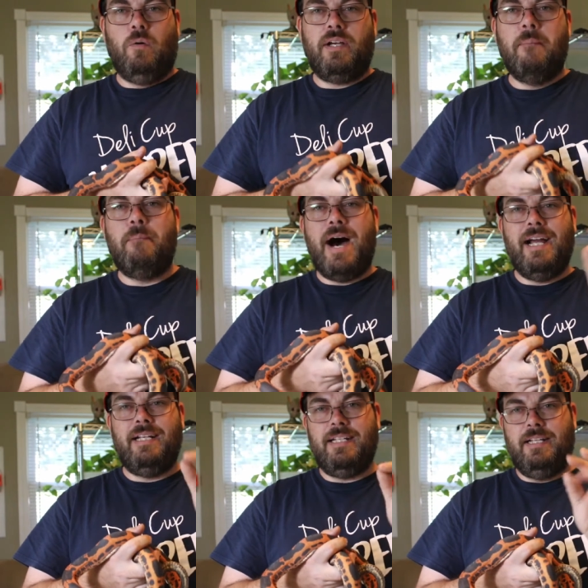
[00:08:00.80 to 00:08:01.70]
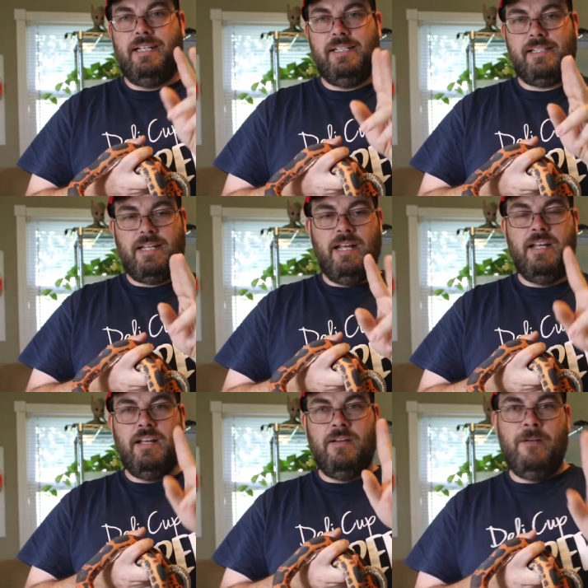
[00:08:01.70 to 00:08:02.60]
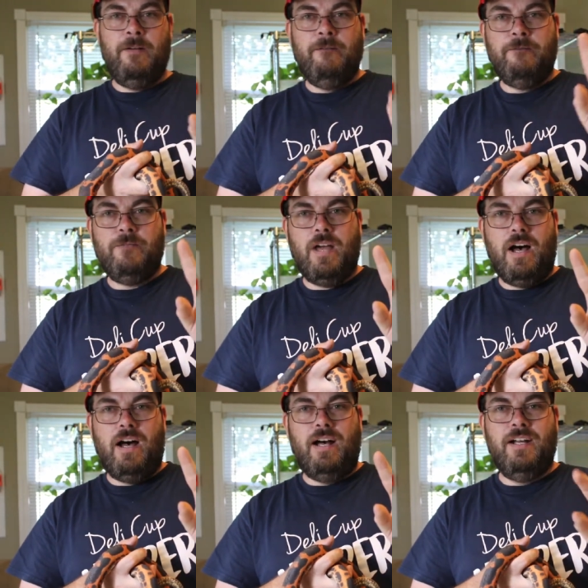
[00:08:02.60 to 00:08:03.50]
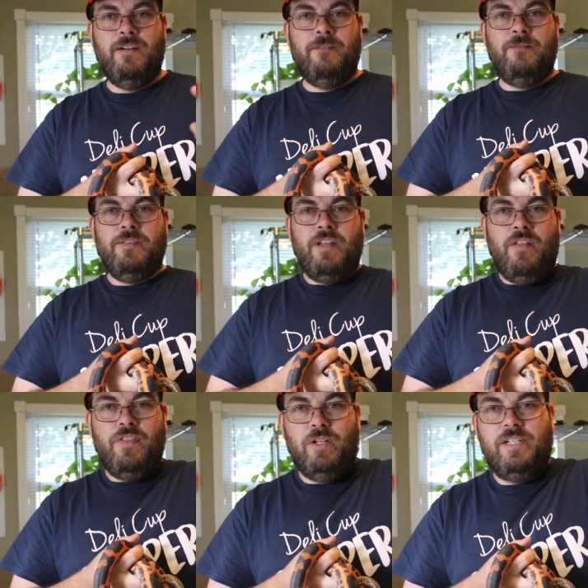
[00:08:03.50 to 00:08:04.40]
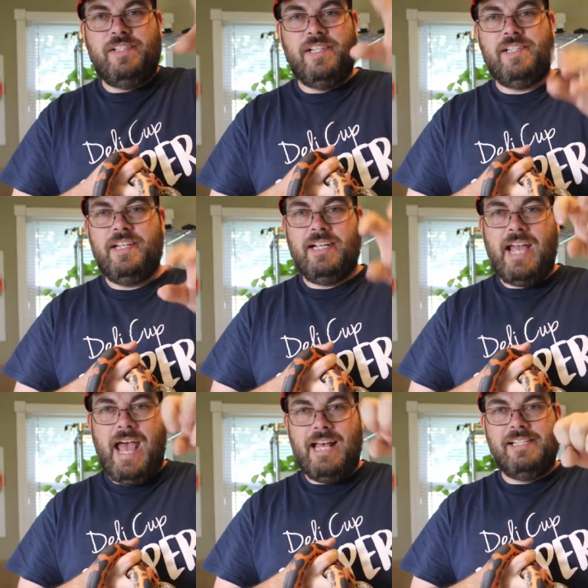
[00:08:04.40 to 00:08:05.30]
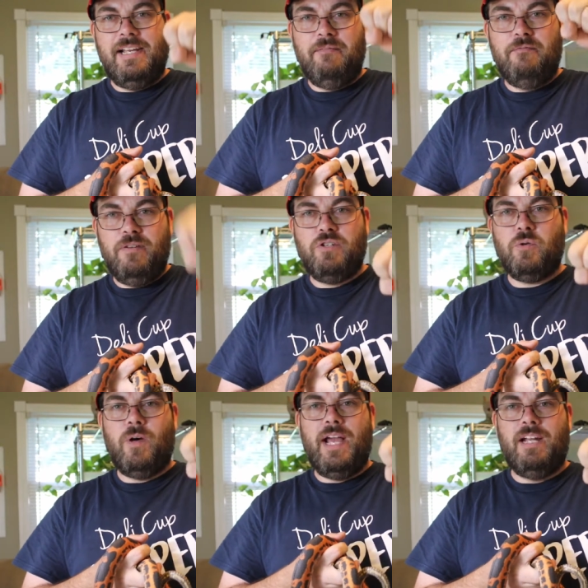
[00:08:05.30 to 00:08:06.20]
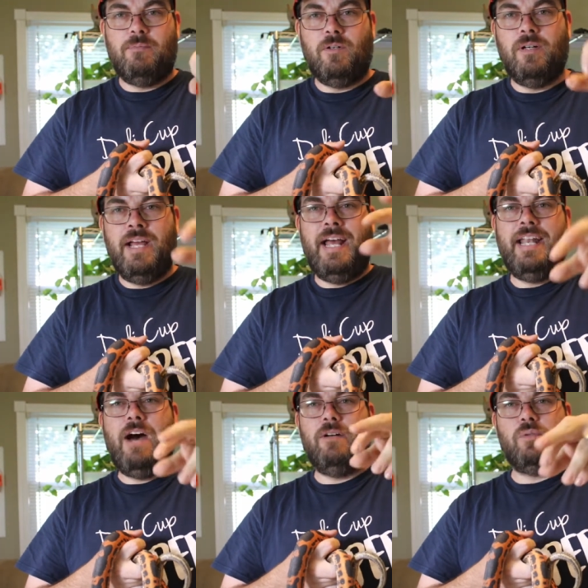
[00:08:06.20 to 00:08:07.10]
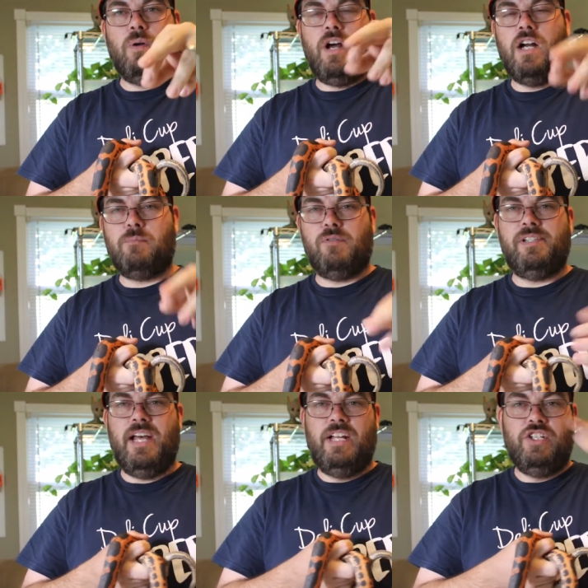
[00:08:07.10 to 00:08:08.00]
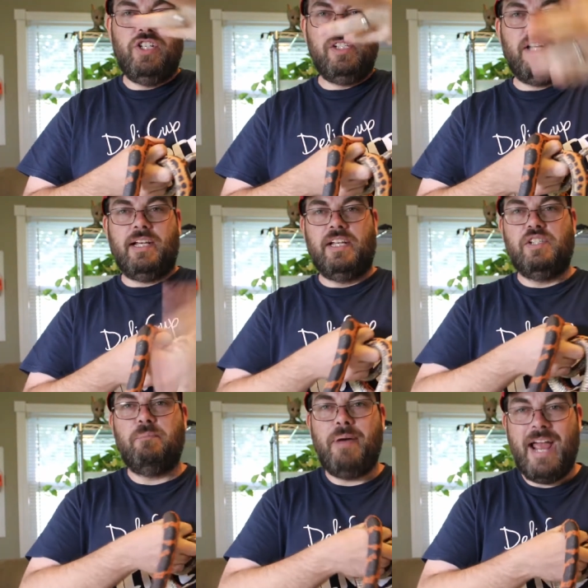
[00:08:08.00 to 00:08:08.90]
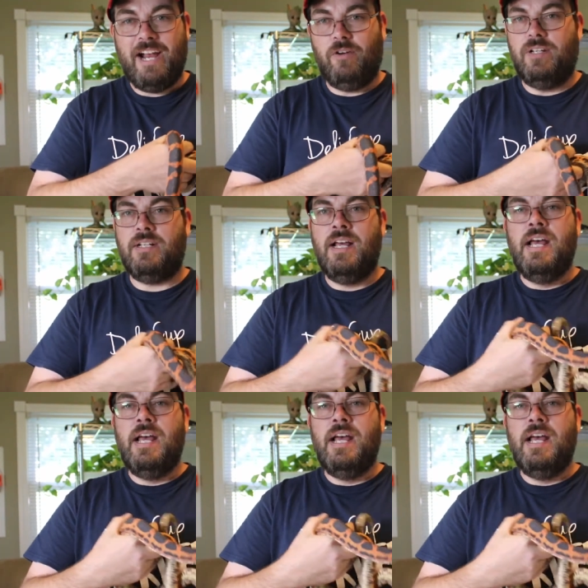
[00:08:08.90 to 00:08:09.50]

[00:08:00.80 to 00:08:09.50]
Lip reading: combined at least the leucistic as a visual animal, and now it's 100%, just like its parent.